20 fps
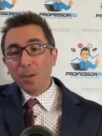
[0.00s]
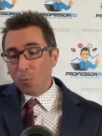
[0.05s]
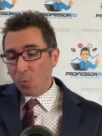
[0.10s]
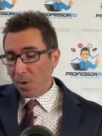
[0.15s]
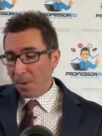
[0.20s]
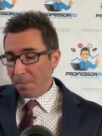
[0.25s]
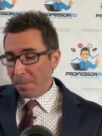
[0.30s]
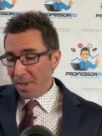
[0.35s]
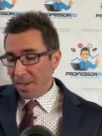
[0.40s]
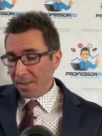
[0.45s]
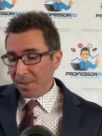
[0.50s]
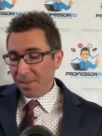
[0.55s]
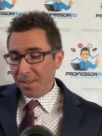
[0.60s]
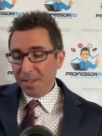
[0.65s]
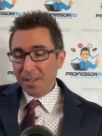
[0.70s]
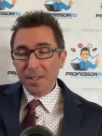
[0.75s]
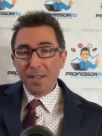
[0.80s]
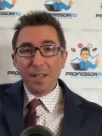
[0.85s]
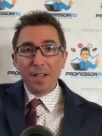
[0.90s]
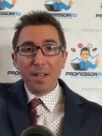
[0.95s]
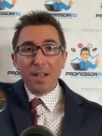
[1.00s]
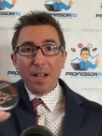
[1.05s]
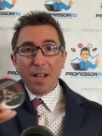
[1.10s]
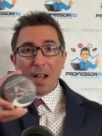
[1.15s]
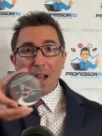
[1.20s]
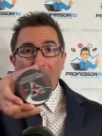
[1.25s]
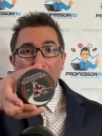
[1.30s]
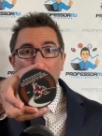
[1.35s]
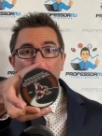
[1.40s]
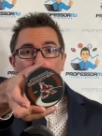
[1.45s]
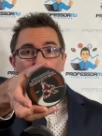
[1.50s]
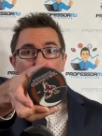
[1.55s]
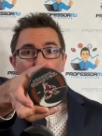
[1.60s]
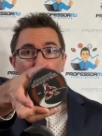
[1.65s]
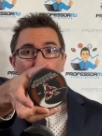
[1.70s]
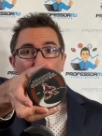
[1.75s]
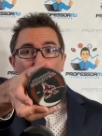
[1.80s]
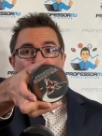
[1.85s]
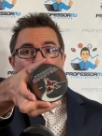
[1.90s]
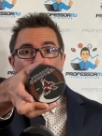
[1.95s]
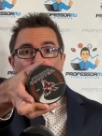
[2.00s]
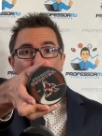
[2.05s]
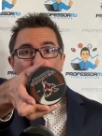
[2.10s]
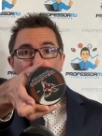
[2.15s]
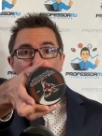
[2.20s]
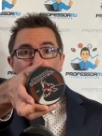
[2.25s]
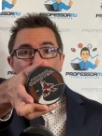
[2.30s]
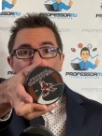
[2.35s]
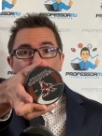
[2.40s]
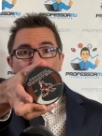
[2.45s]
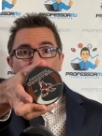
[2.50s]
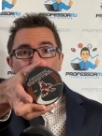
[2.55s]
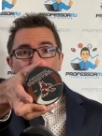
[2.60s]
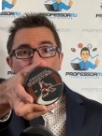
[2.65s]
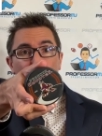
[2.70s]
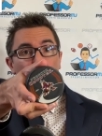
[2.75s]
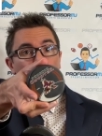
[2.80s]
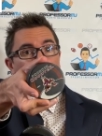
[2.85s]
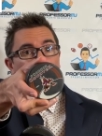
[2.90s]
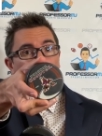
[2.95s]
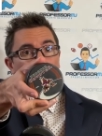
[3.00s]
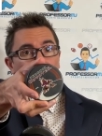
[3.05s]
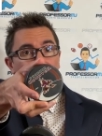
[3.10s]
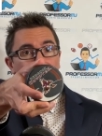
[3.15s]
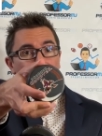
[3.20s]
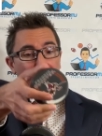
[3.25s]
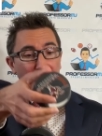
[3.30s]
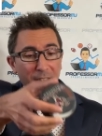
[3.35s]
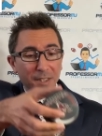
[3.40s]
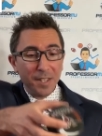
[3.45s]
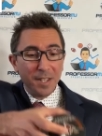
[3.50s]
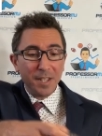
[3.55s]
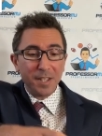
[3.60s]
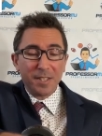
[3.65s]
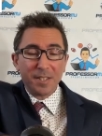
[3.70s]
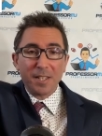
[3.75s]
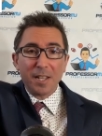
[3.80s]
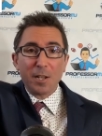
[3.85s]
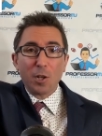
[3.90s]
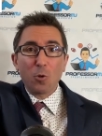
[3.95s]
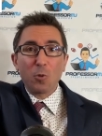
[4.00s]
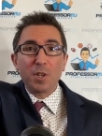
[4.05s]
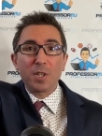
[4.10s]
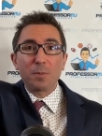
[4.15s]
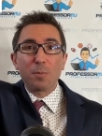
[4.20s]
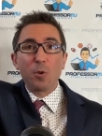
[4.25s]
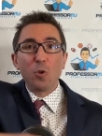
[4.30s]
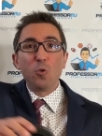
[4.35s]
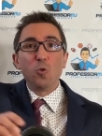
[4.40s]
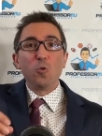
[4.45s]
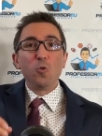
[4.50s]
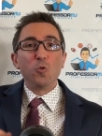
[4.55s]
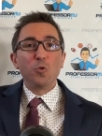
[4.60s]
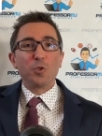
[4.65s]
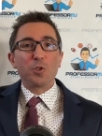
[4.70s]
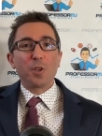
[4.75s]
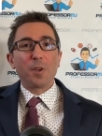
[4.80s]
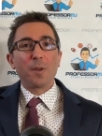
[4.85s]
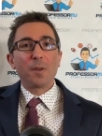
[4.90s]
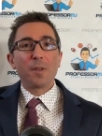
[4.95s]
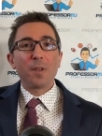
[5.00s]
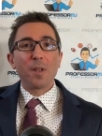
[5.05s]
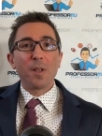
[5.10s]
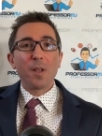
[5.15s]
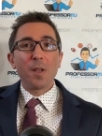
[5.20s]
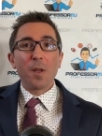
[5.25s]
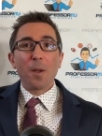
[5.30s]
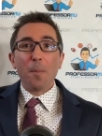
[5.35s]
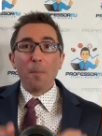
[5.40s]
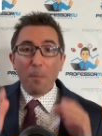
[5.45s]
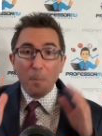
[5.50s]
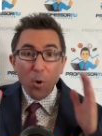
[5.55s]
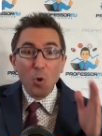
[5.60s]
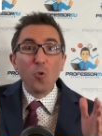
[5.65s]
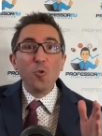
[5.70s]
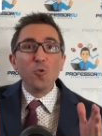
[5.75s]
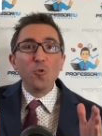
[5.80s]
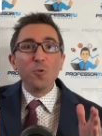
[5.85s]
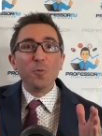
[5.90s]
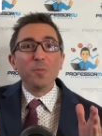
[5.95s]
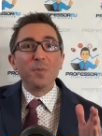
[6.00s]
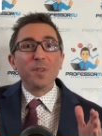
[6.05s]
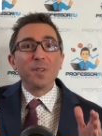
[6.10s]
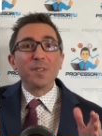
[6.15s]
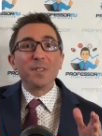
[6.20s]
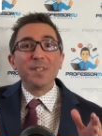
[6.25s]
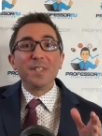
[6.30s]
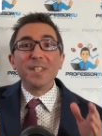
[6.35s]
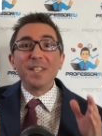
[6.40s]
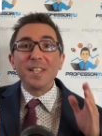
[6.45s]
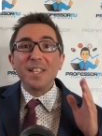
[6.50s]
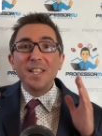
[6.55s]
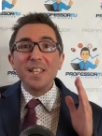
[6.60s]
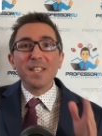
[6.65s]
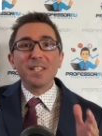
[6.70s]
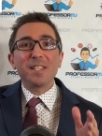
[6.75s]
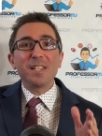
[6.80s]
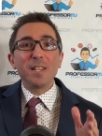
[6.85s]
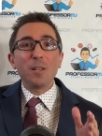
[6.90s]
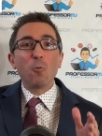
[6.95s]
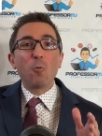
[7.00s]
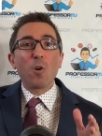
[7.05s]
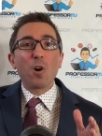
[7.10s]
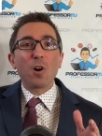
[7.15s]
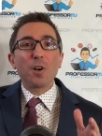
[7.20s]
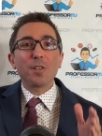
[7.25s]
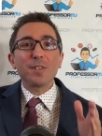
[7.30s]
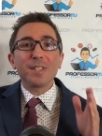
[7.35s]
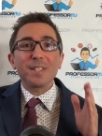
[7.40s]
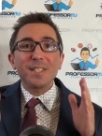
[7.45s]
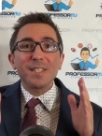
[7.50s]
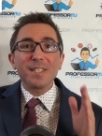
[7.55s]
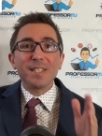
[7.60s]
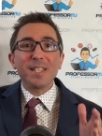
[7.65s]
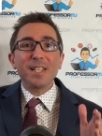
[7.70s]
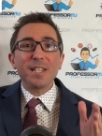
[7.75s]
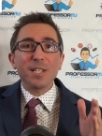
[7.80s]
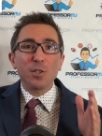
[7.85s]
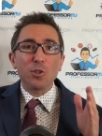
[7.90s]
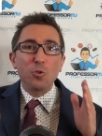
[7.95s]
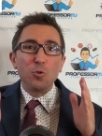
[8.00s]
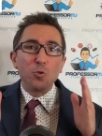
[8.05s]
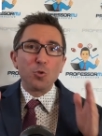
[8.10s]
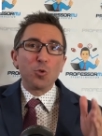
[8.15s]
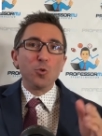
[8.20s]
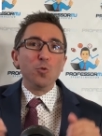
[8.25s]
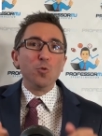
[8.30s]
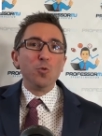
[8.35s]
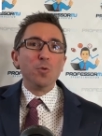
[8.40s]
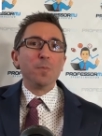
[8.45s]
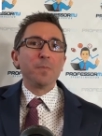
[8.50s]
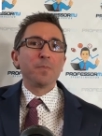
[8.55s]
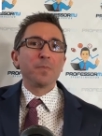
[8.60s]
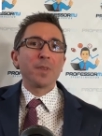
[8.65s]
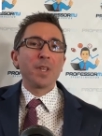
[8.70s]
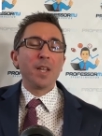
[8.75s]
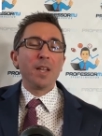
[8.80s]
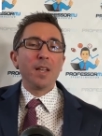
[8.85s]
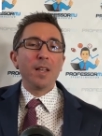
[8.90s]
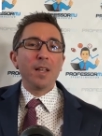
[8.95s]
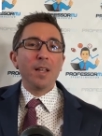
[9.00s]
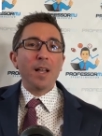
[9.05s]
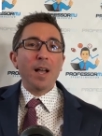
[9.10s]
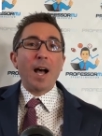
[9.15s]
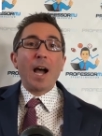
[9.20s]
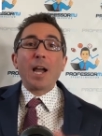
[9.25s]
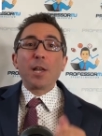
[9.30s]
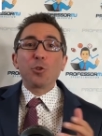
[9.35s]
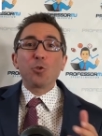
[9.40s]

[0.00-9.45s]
we picked the Arizona Coyotes to upset the St. Louis Blues. Boom! They easily won 6 to 2. I